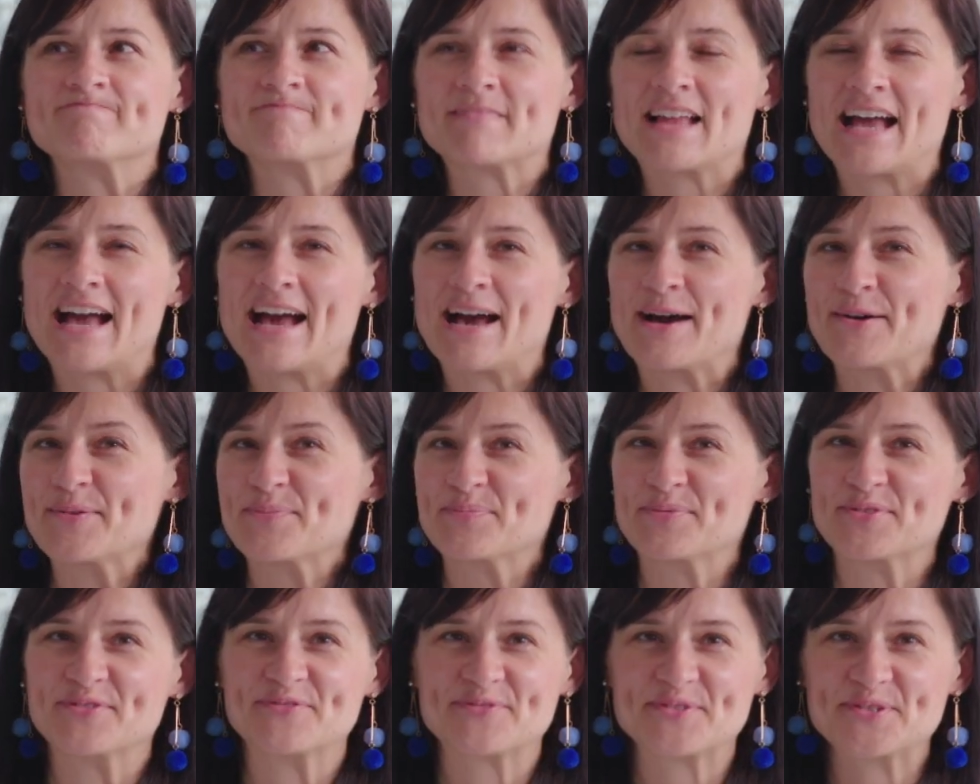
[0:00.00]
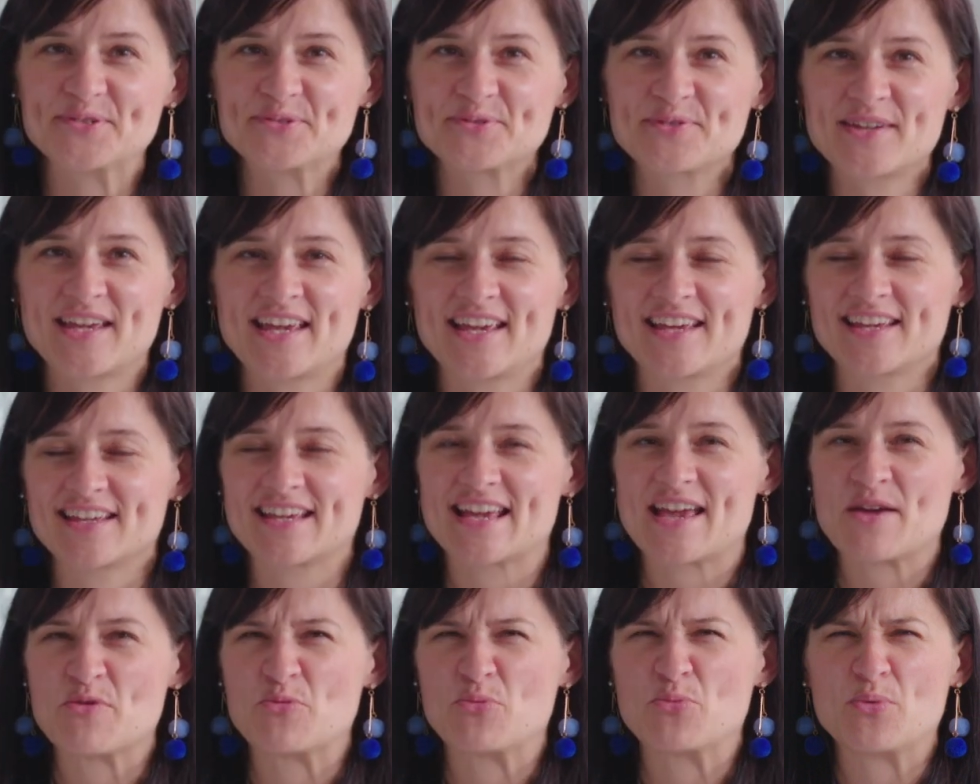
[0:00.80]
How provoking,
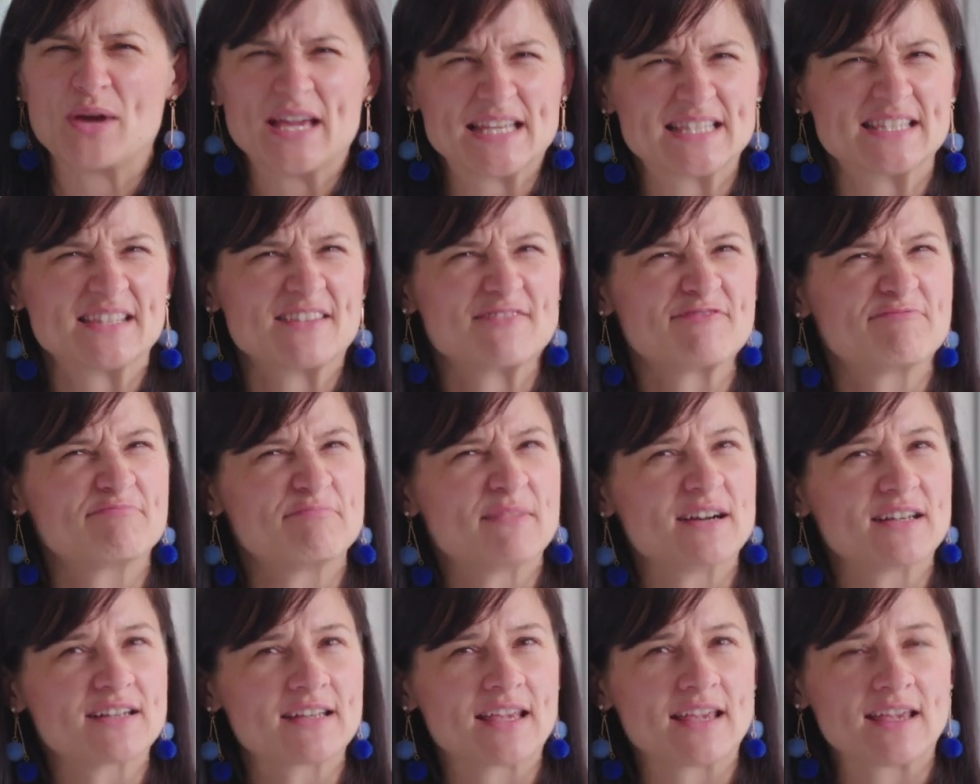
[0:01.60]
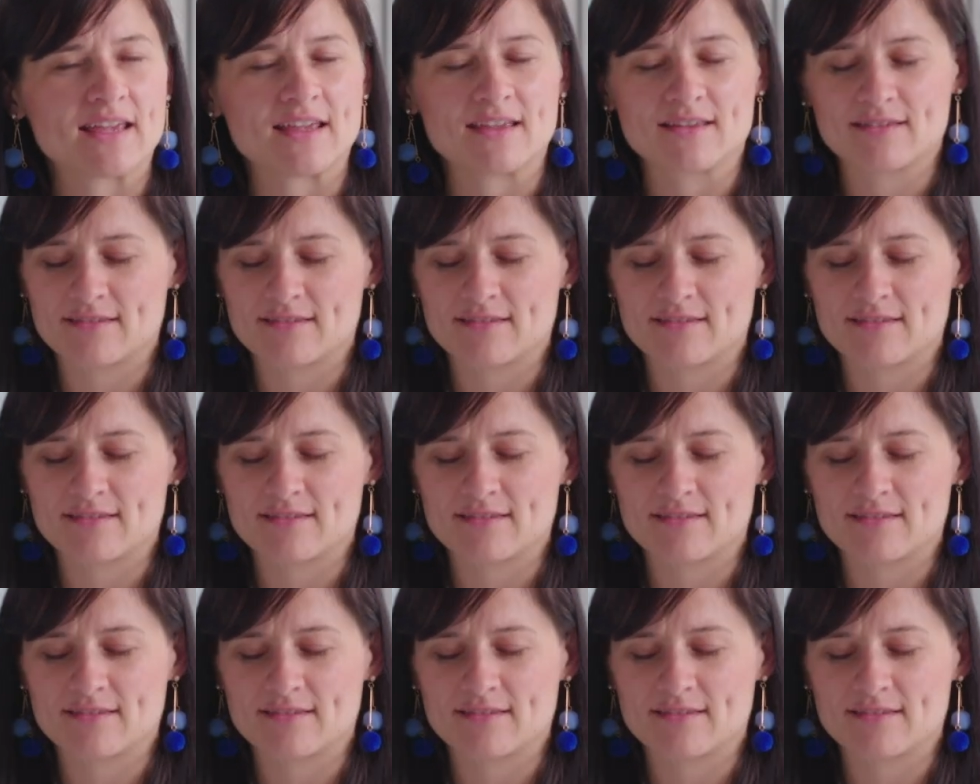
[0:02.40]
a waste of money.